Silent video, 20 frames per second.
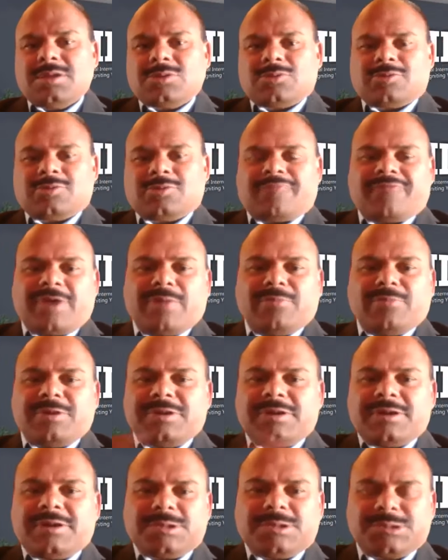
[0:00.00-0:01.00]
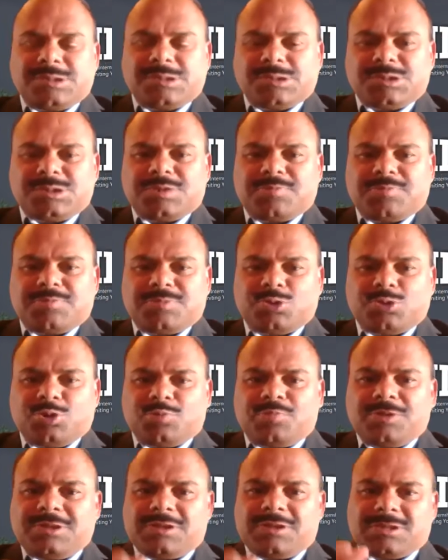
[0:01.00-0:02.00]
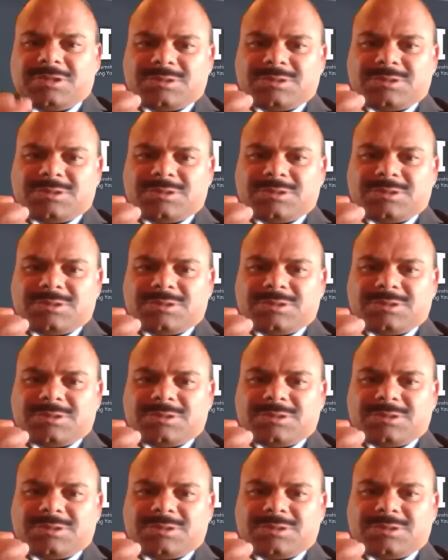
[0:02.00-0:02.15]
So the family relationship should be the